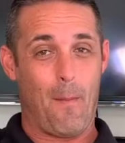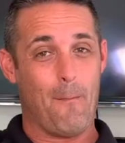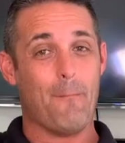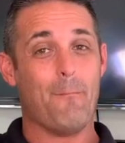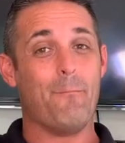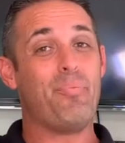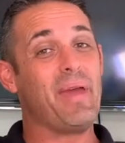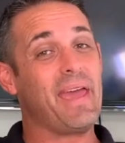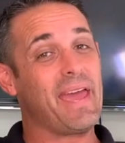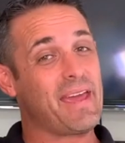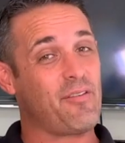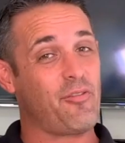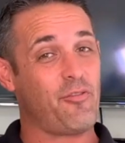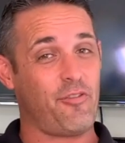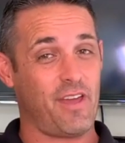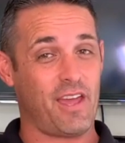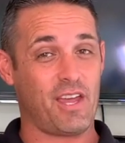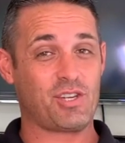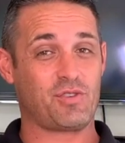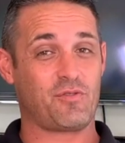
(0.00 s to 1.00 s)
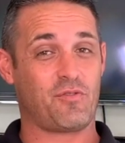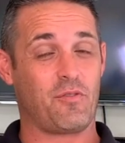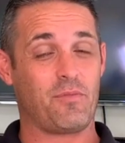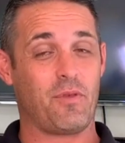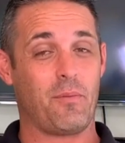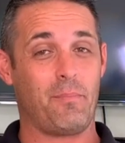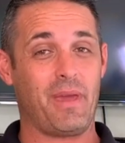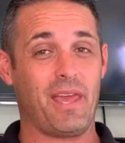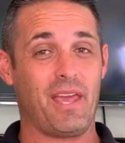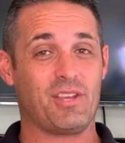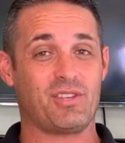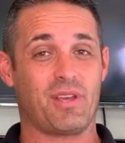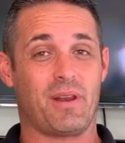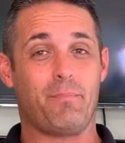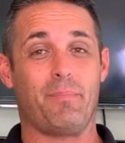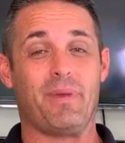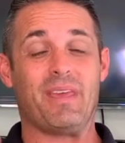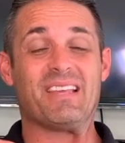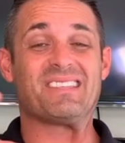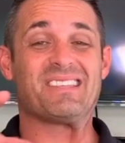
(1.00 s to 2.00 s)
big fish from the beach and
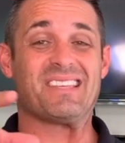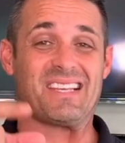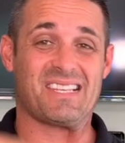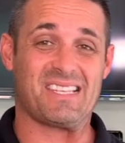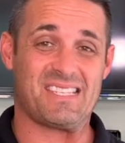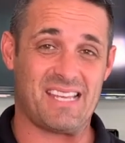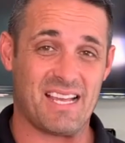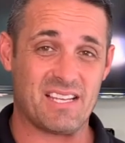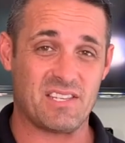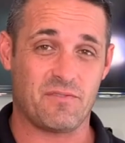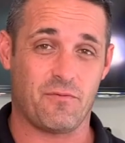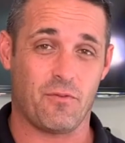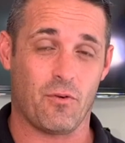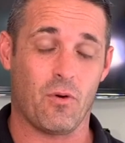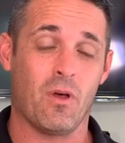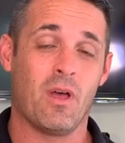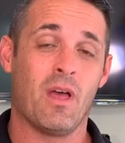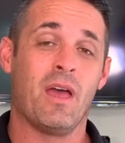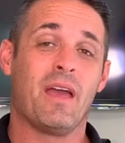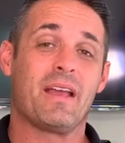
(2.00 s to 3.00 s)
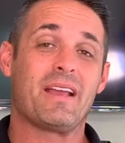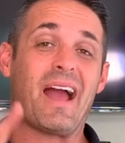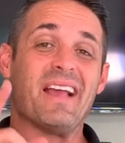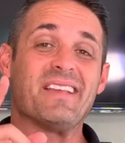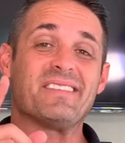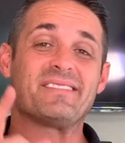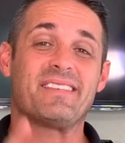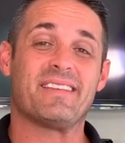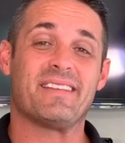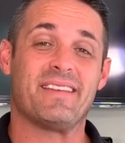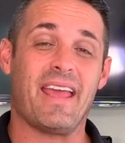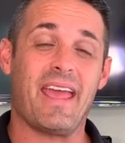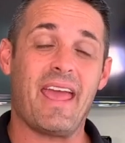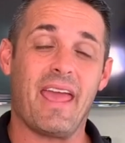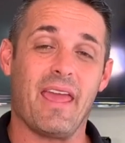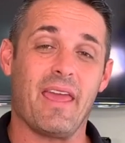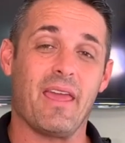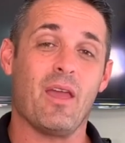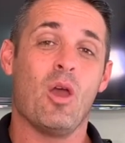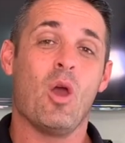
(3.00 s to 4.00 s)
be successful. Guys,
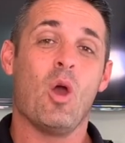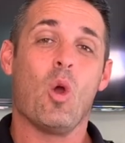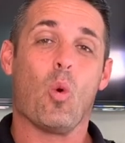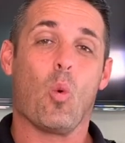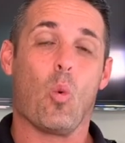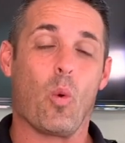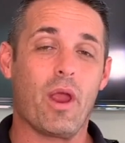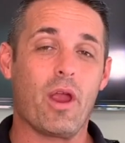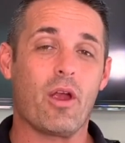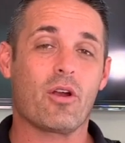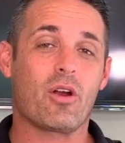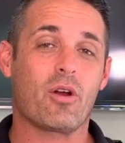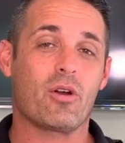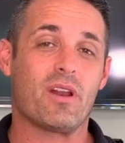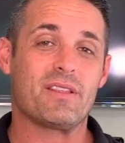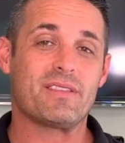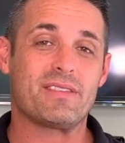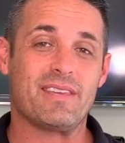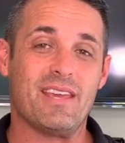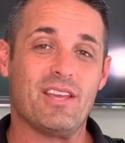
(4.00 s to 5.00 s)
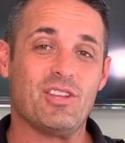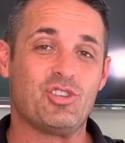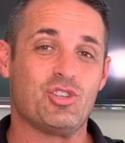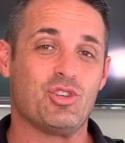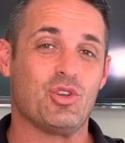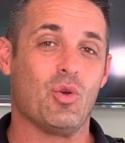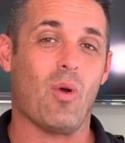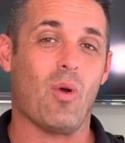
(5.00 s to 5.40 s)
today we are going to teach you